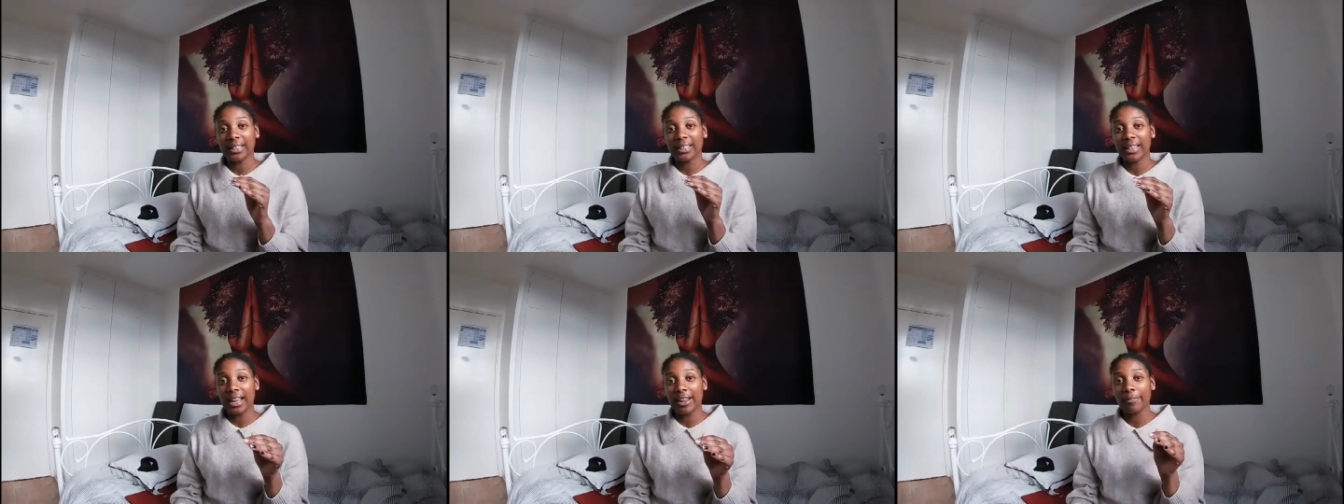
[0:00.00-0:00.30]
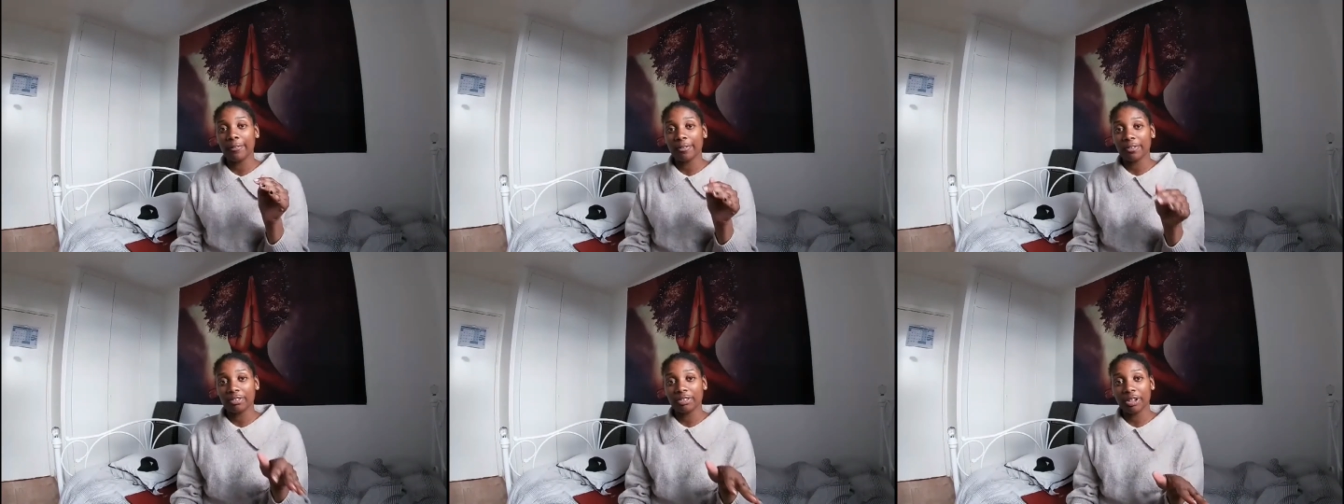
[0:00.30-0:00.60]

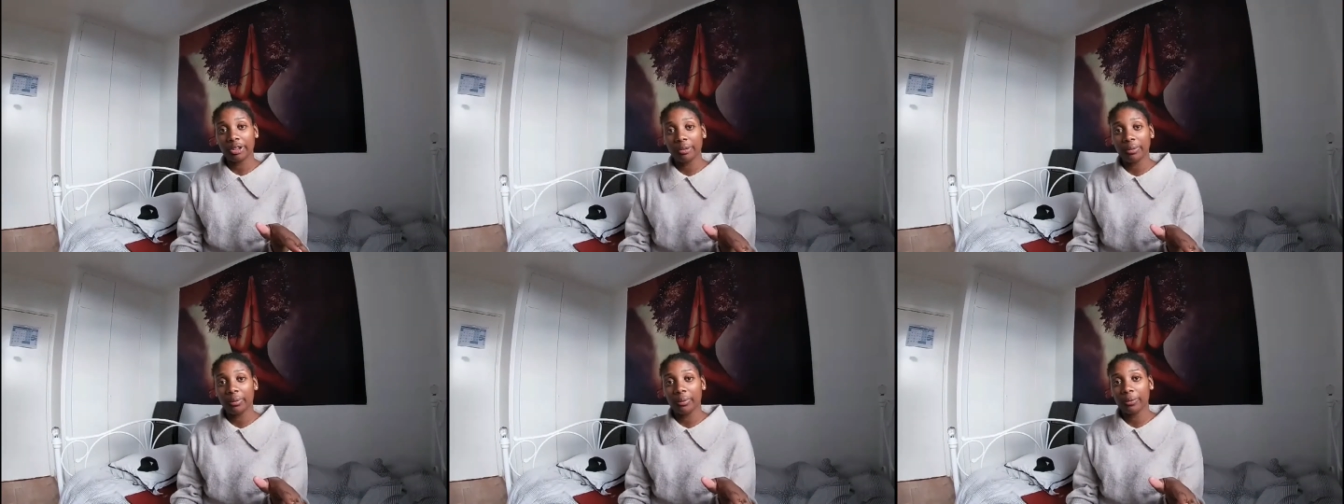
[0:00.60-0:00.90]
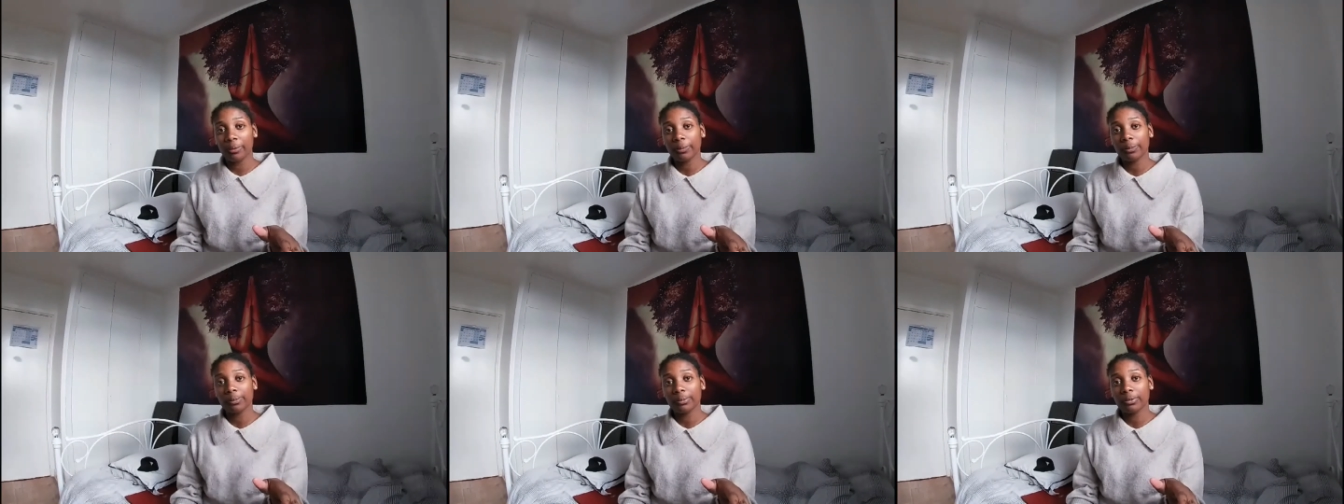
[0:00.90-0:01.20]
let through
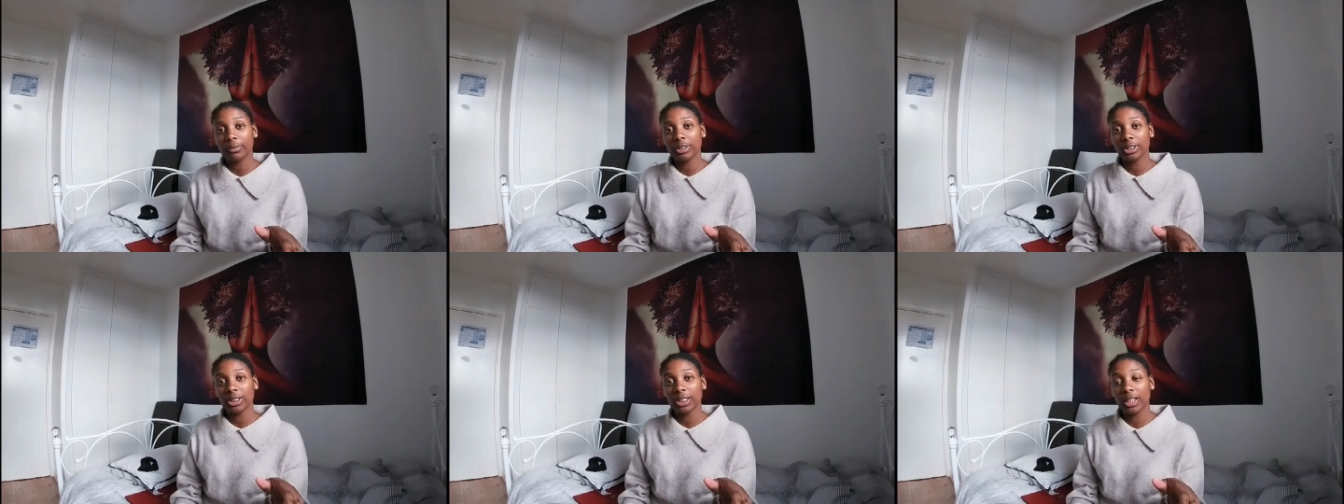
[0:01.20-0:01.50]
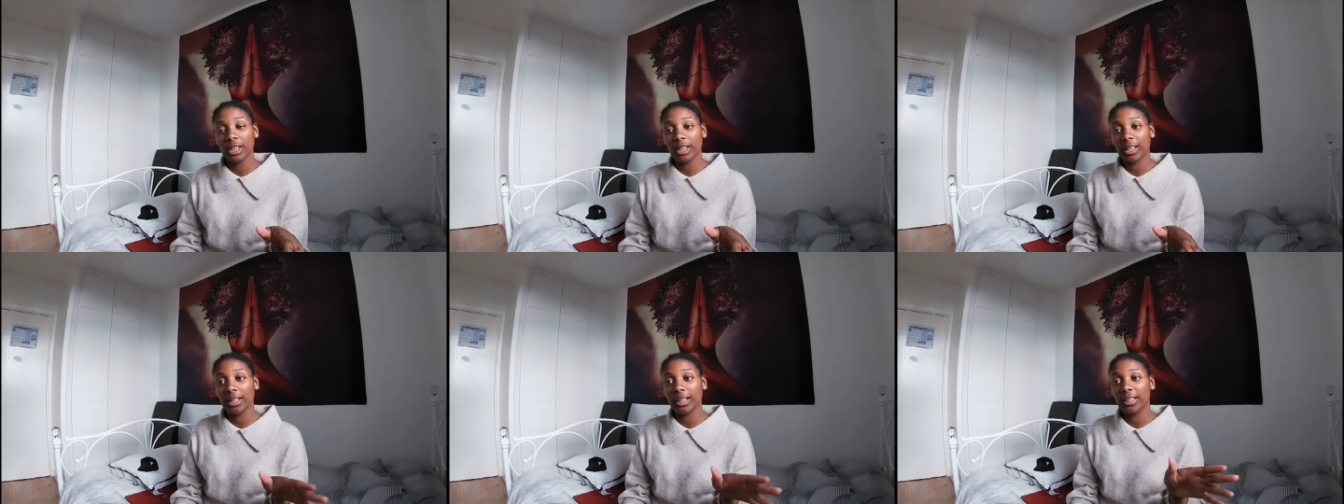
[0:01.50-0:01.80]

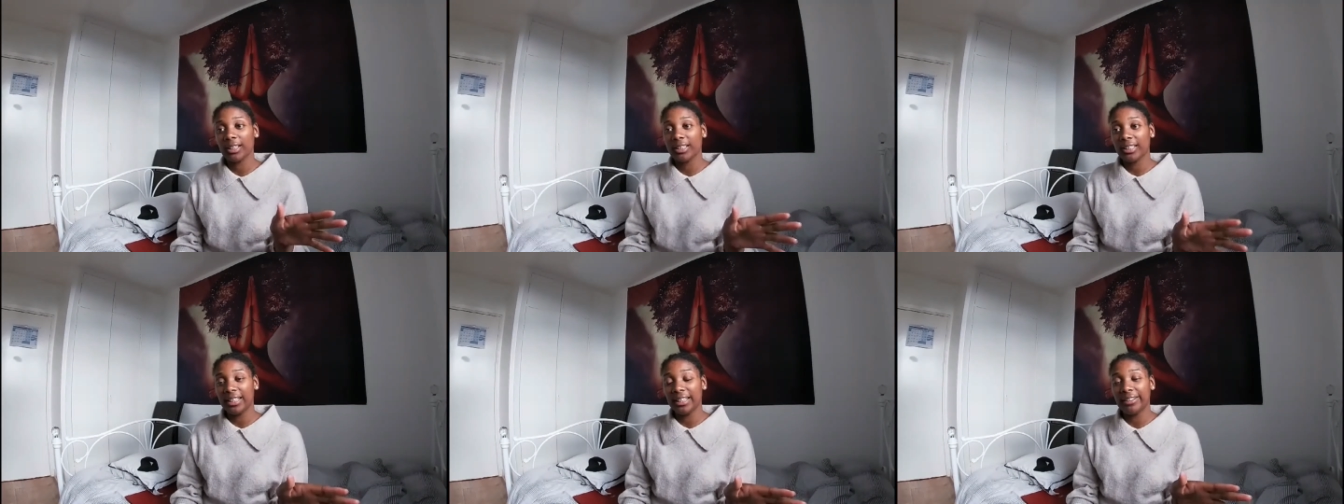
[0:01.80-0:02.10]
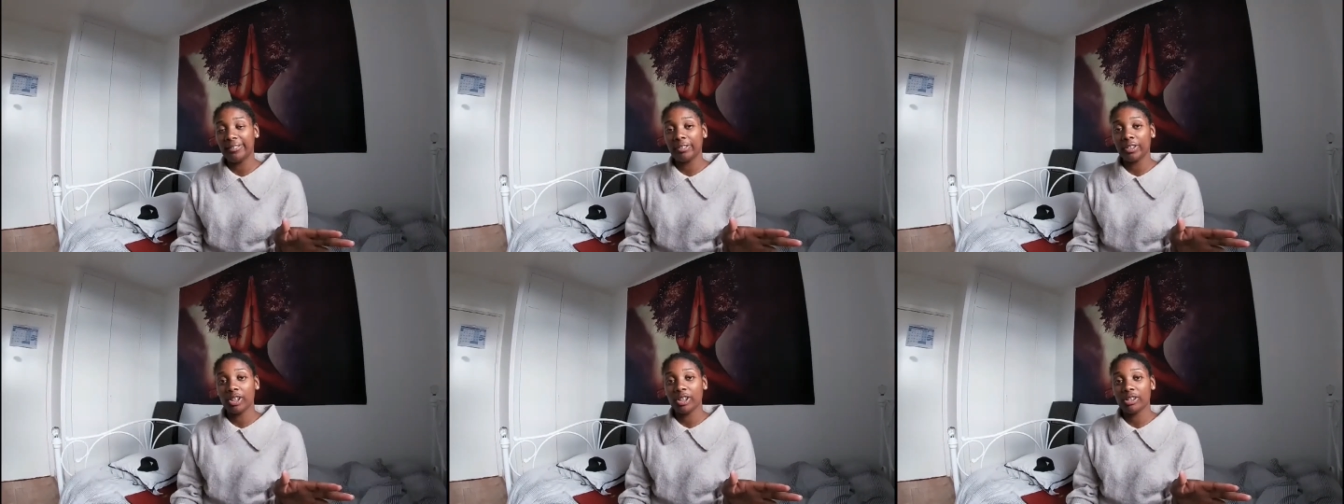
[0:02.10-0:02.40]
to
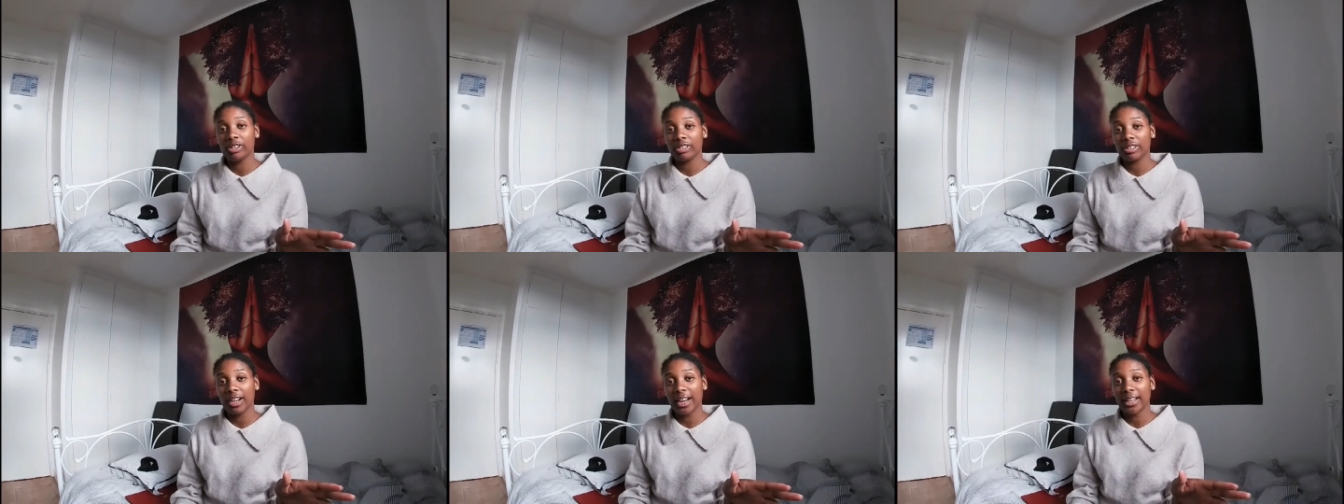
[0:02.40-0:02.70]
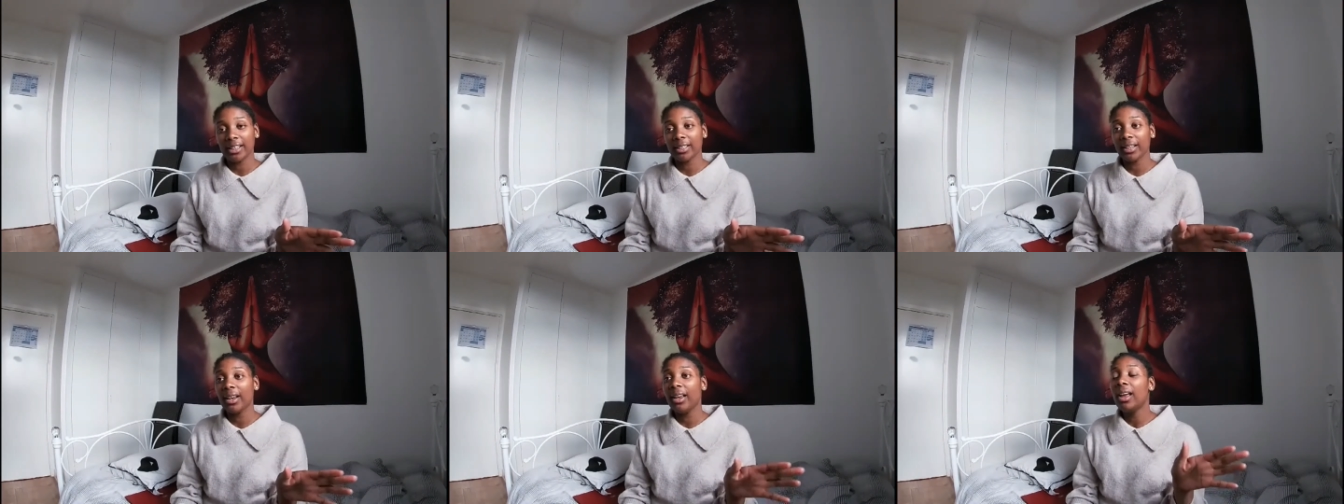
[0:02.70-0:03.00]
leave
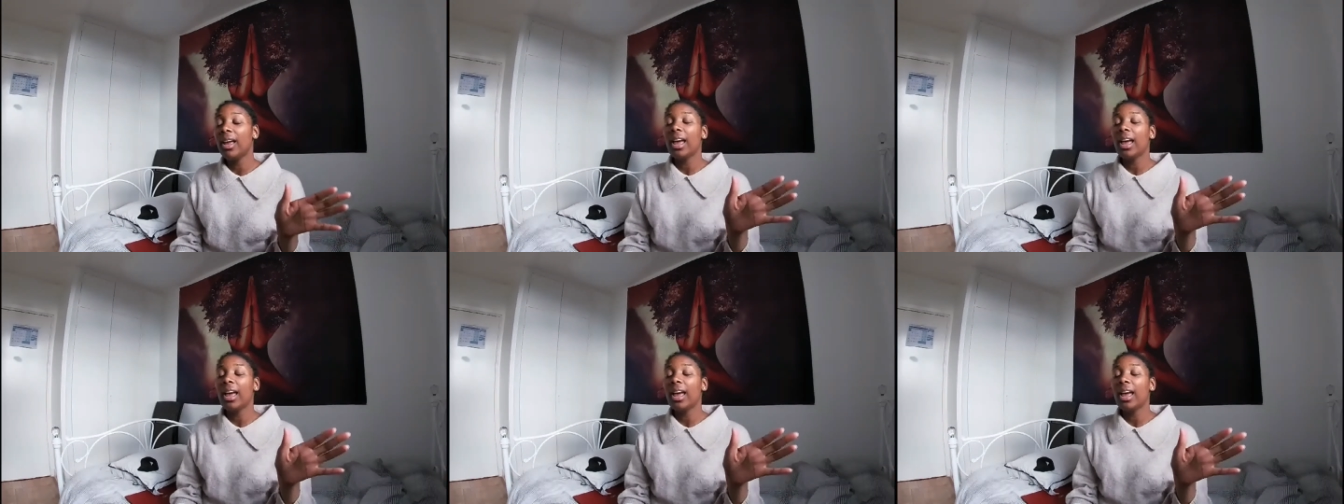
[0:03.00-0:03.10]
Ukraine,